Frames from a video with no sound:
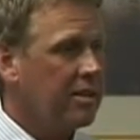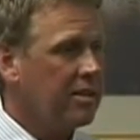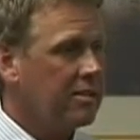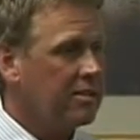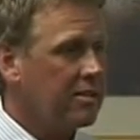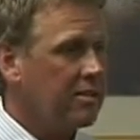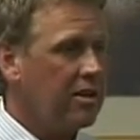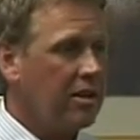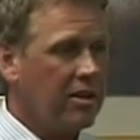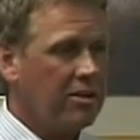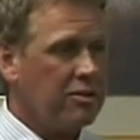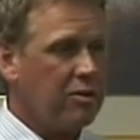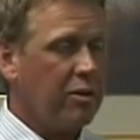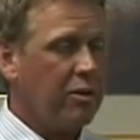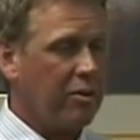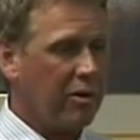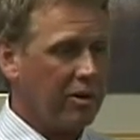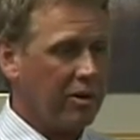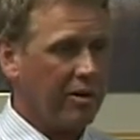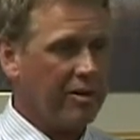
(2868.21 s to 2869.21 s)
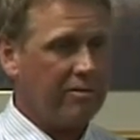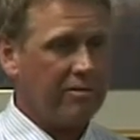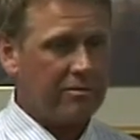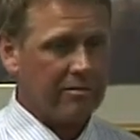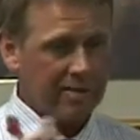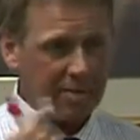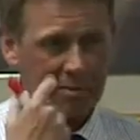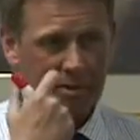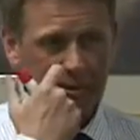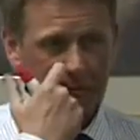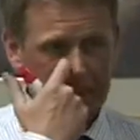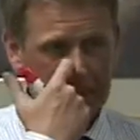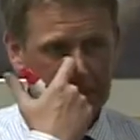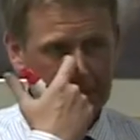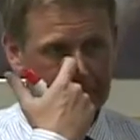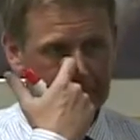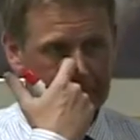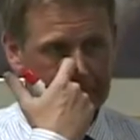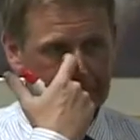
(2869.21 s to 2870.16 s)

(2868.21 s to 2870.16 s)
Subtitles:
So the lungs quit working. Does that make sense?